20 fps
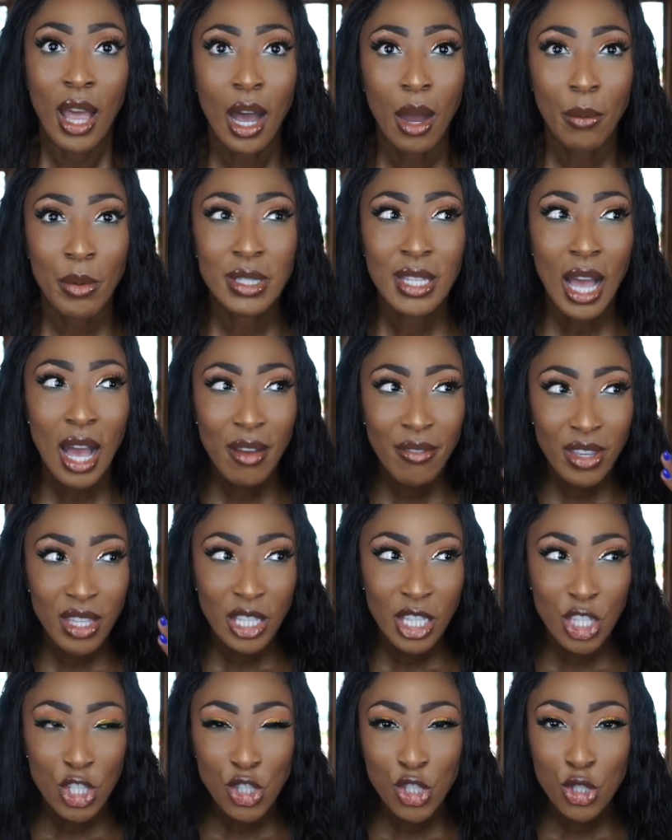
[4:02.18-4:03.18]
I was having
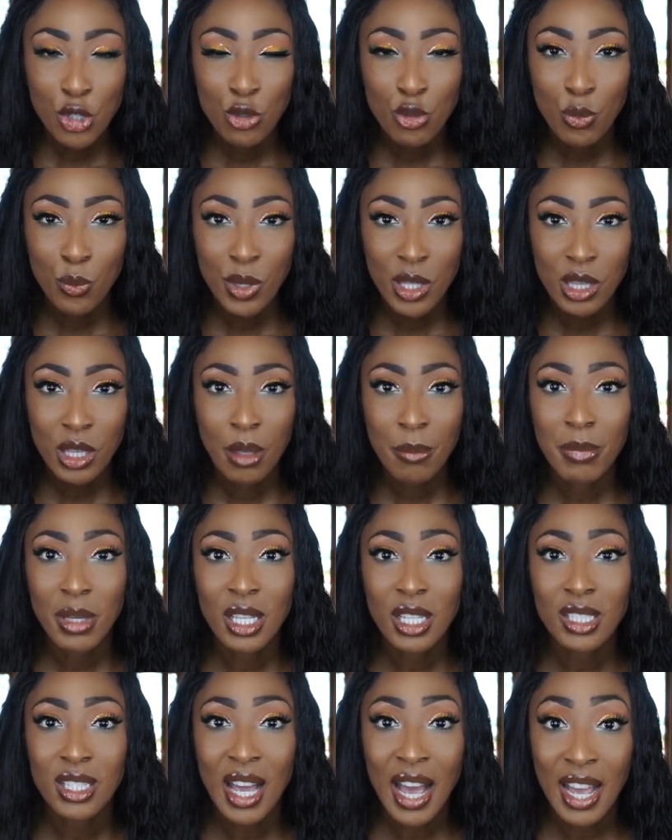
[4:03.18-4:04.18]
issues with it
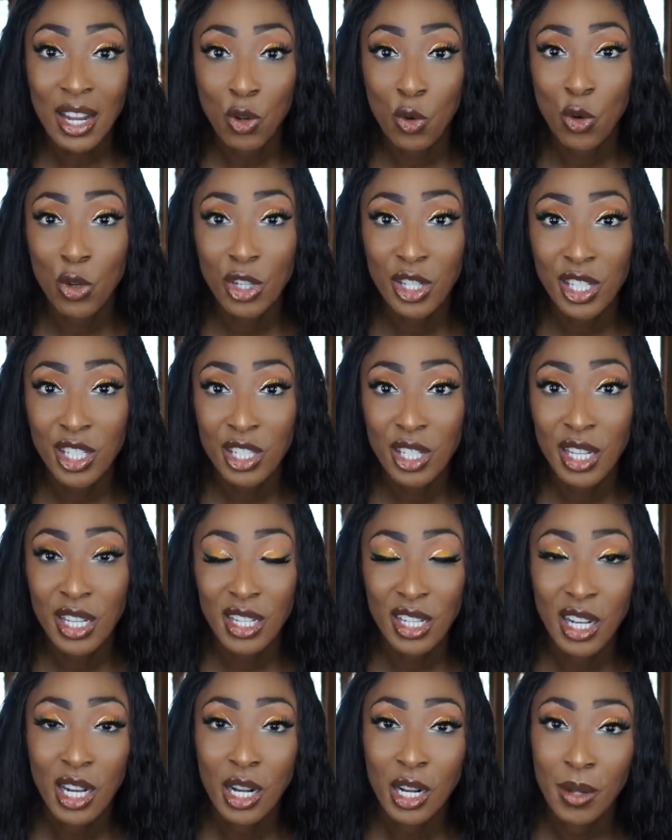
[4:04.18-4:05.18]
because I had ordered it
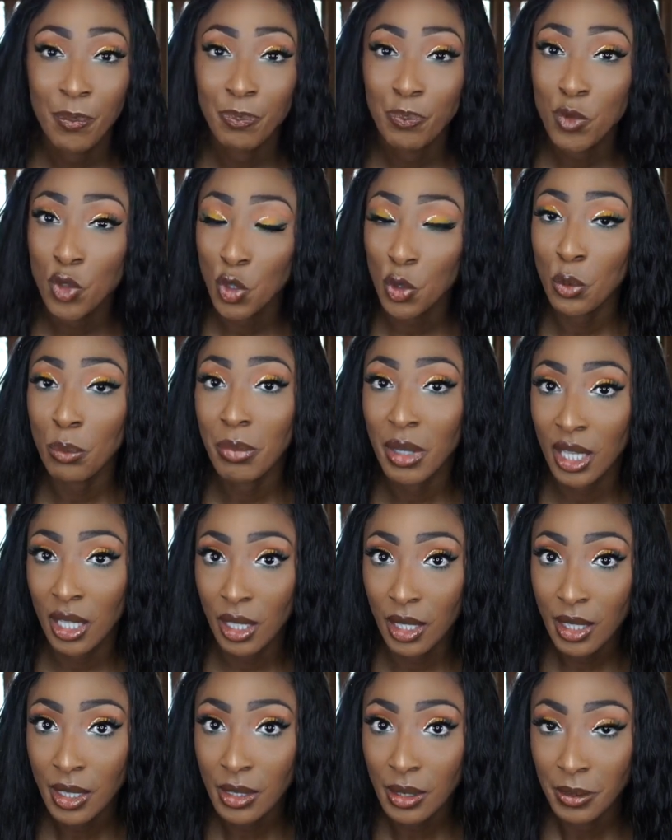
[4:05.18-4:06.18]
too
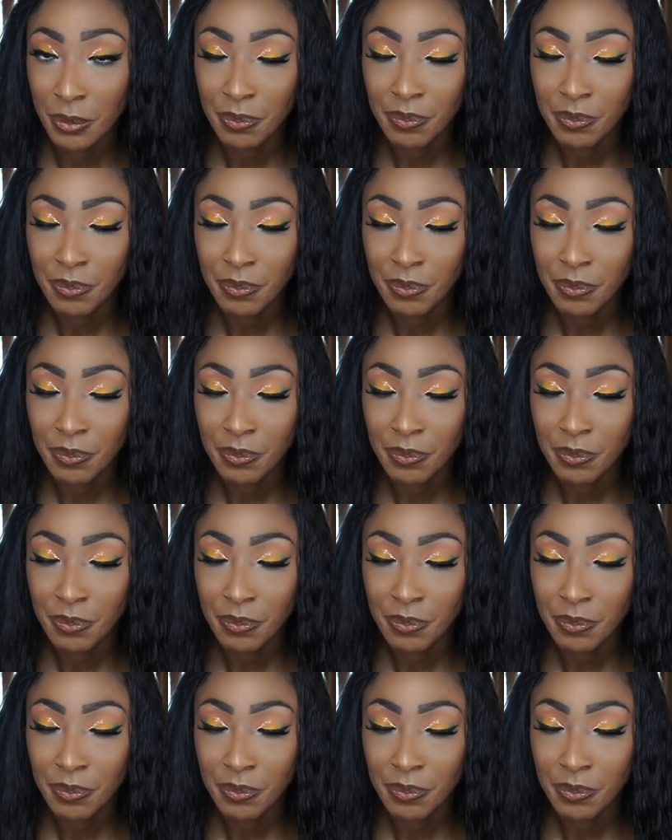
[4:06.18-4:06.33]
big.